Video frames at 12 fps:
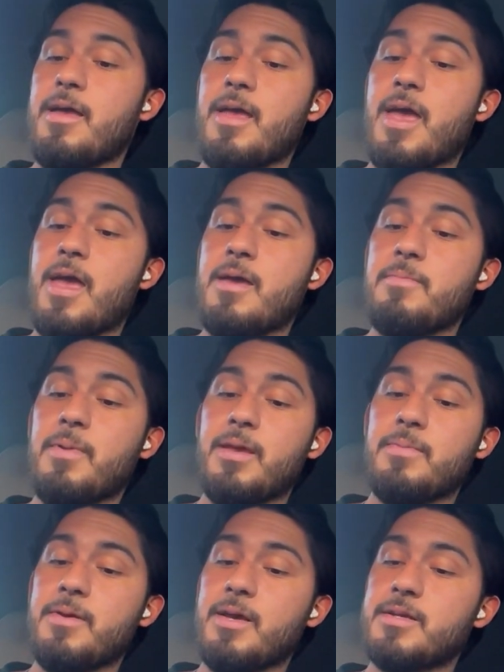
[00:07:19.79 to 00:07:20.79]
And
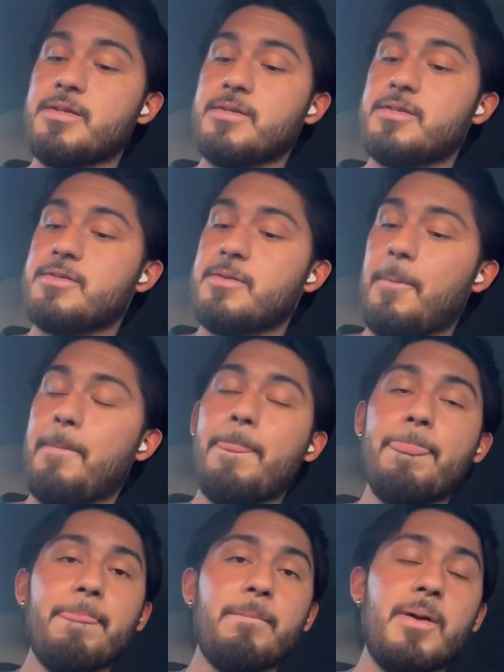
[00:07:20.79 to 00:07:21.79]
maybe I
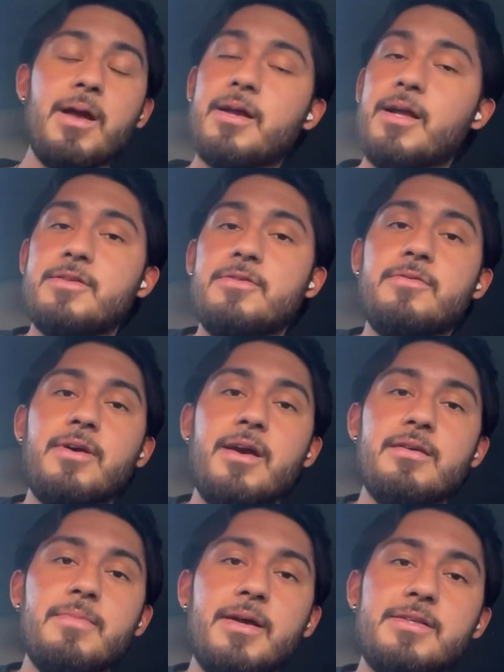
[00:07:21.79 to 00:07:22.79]
got too ahead
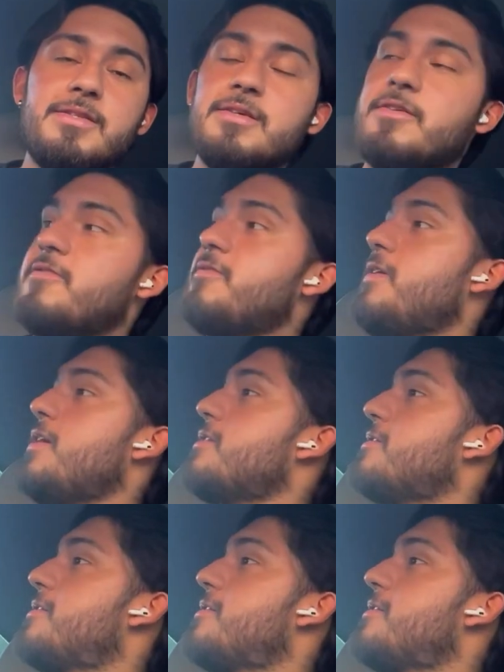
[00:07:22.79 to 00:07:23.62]
of myself and